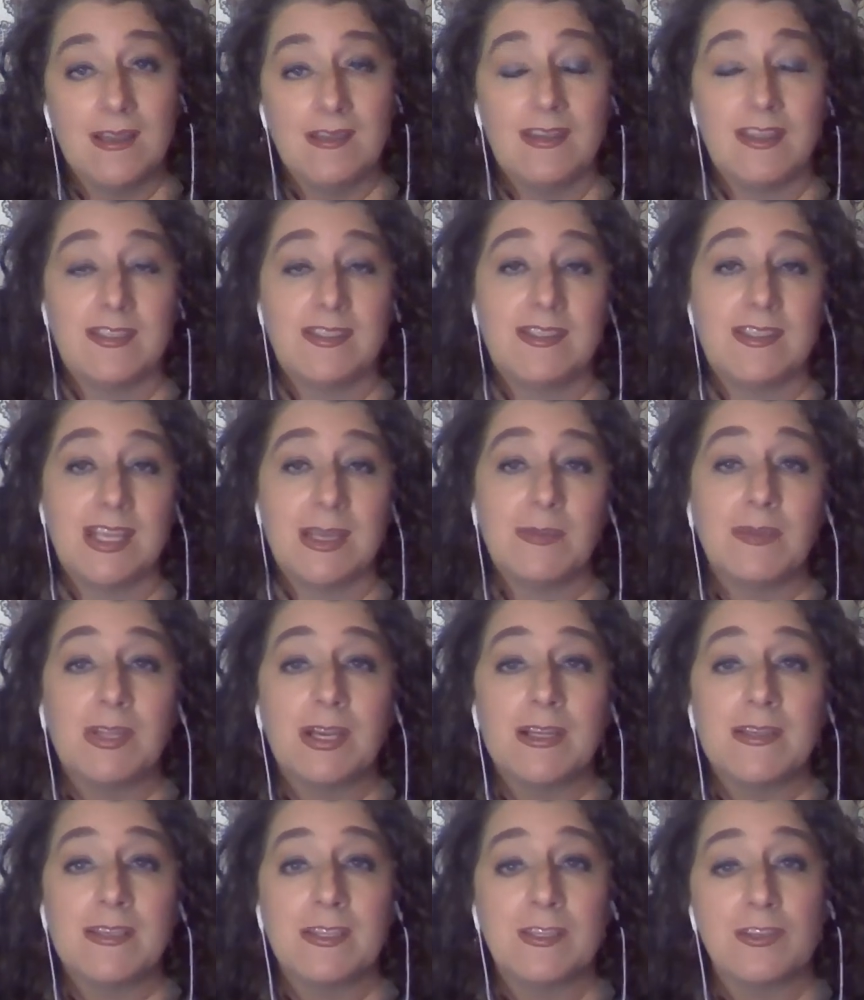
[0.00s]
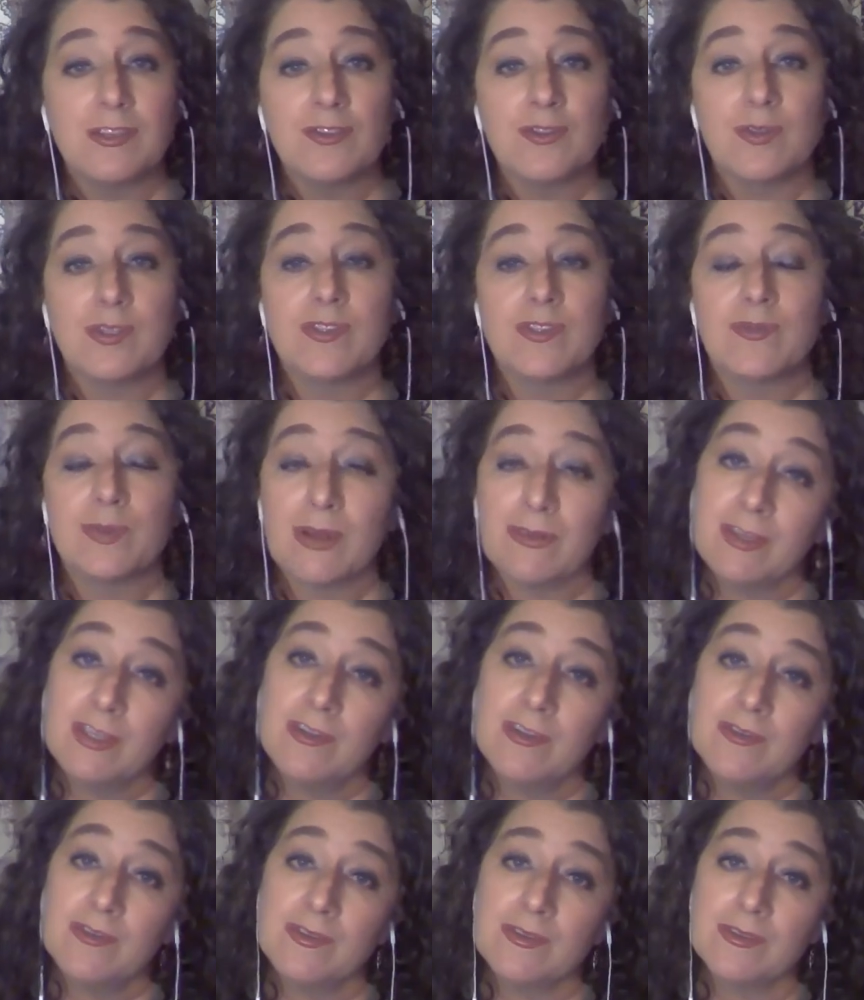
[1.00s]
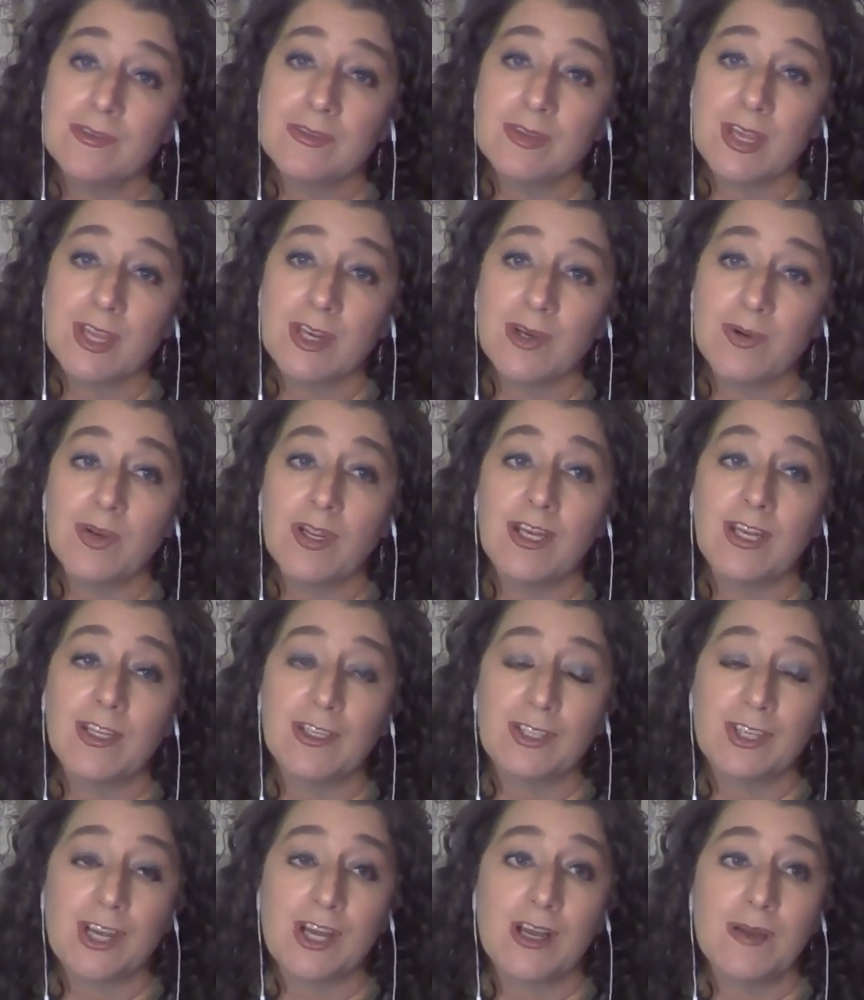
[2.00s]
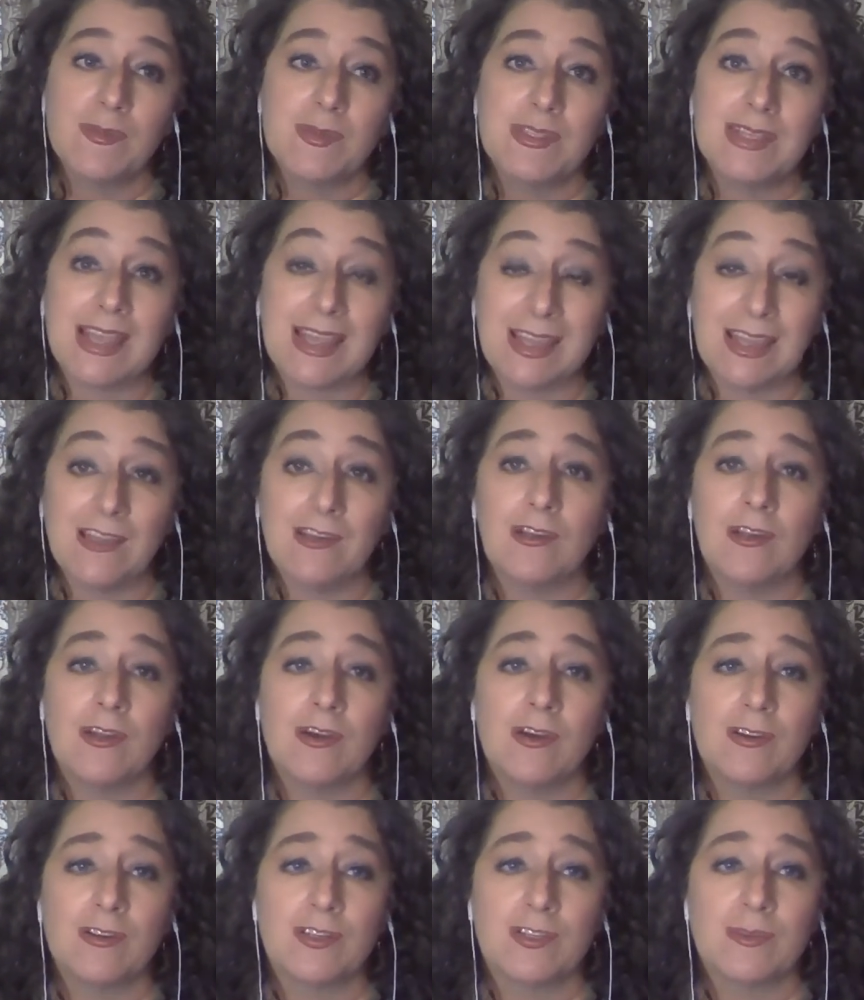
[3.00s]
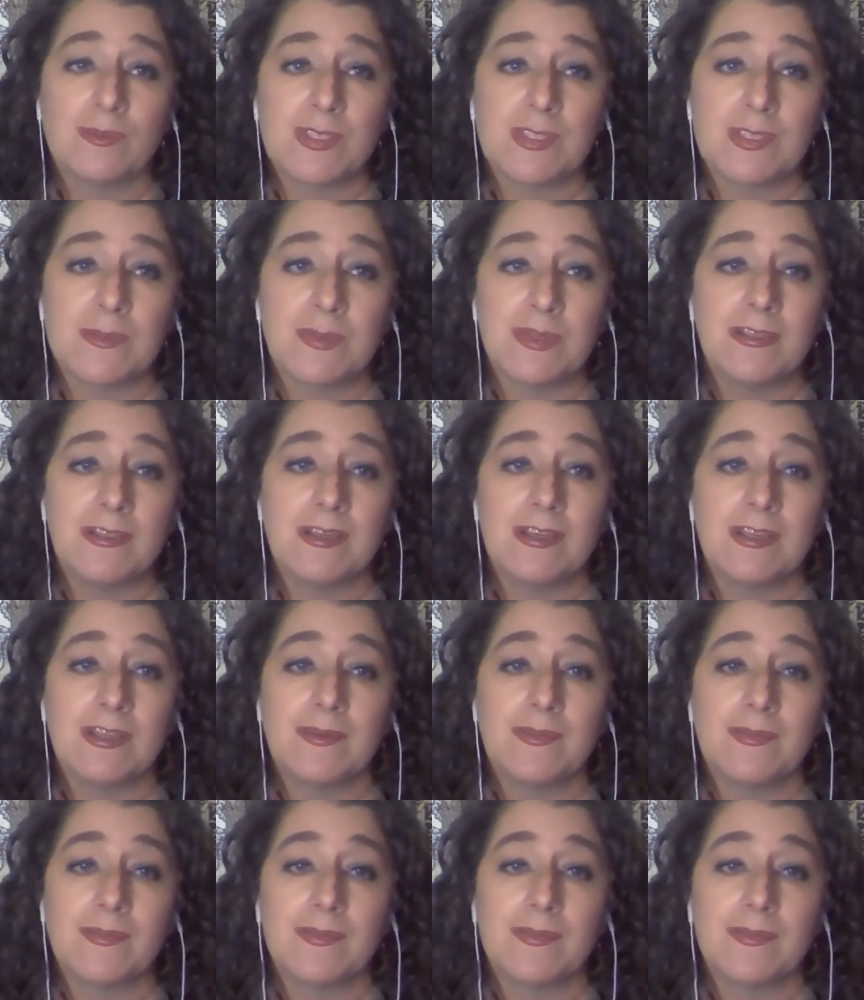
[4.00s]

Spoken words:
thus stabilizing Detroit's revenues and creating jobs and long-term stability.